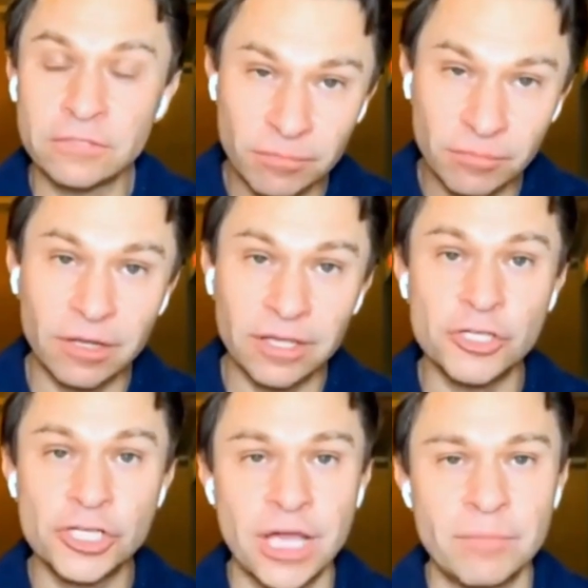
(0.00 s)
similar
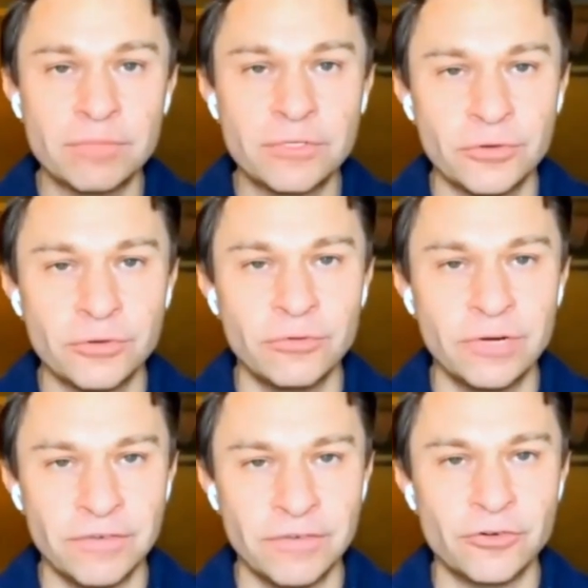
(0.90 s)
in shape to
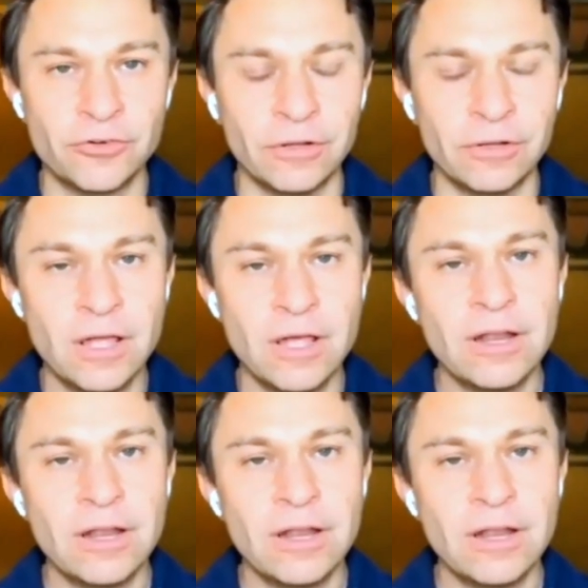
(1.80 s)
resveratrol.